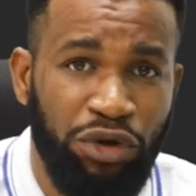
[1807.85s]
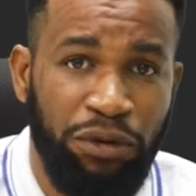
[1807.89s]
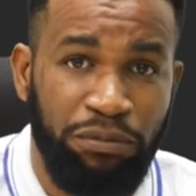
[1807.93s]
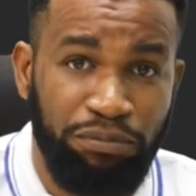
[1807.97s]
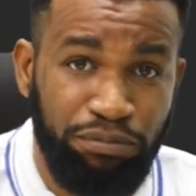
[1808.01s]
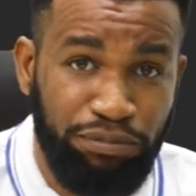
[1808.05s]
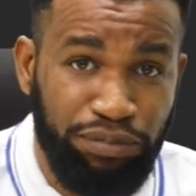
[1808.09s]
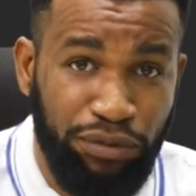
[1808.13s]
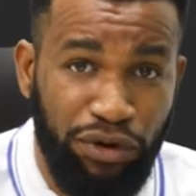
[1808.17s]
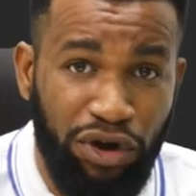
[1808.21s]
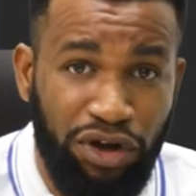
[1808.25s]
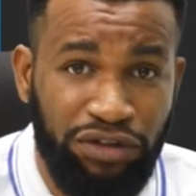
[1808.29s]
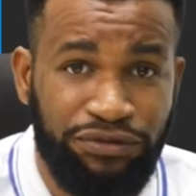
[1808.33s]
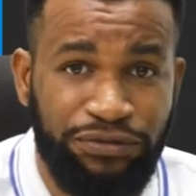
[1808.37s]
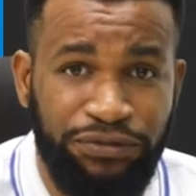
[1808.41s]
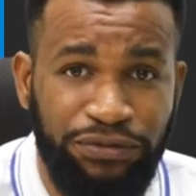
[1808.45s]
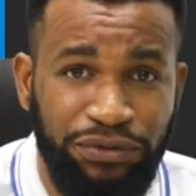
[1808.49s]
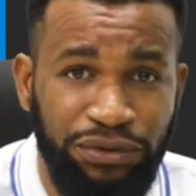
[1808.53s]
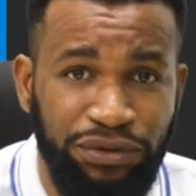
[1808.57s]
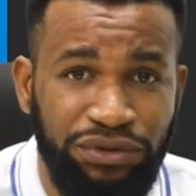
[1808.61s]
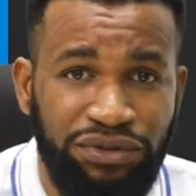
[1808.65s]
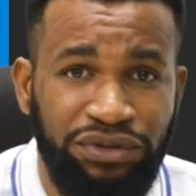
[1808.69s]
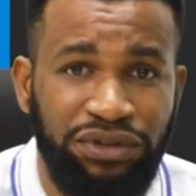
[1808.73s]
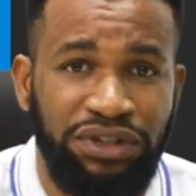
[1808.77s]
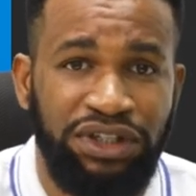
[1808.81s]
blocked
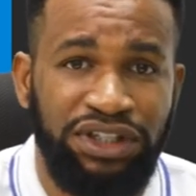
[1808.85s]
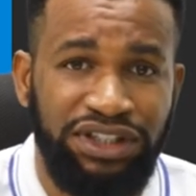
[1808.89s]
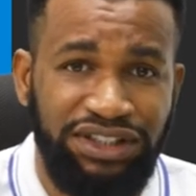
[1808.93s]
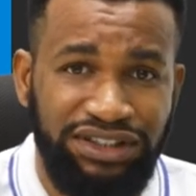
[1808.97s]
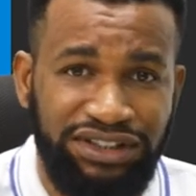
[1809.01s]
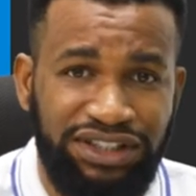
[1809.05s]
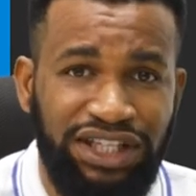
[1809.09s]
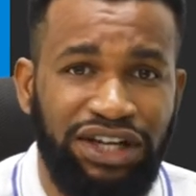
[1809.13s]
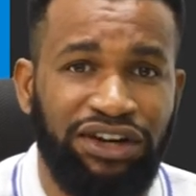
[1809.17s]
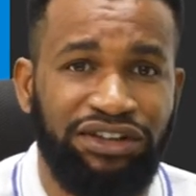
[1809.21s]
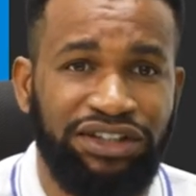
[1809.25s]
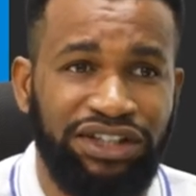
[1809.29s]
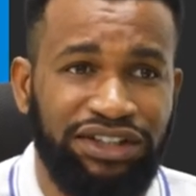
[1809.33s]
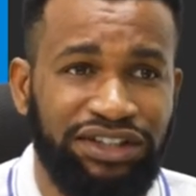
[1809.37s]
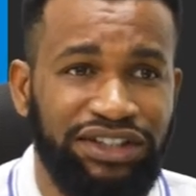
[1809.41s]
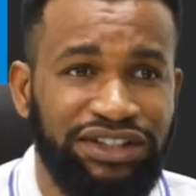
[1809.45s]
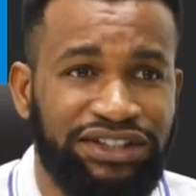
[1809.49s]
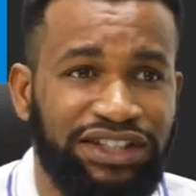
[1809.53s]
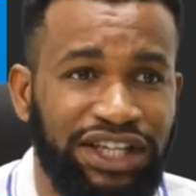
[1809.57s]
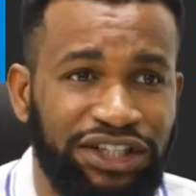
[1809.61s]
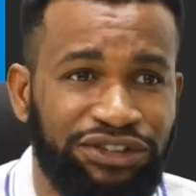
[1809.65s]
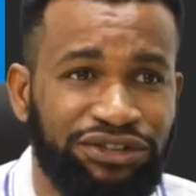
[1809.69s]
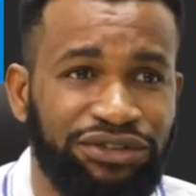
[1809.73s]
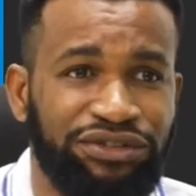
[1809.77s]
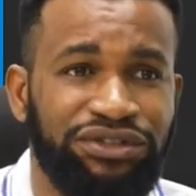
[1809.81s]
food, 0 degrees
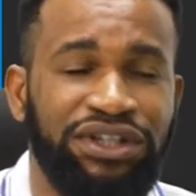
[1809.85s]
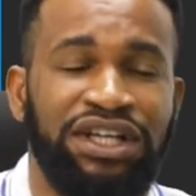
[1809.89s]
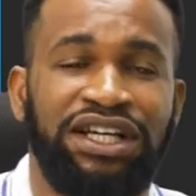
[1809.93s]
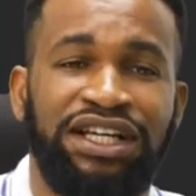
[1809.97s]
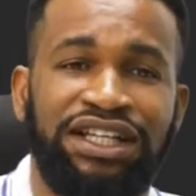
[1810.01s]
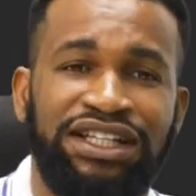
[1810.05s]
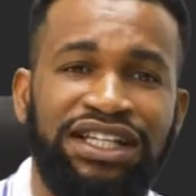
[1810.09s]
Celsius.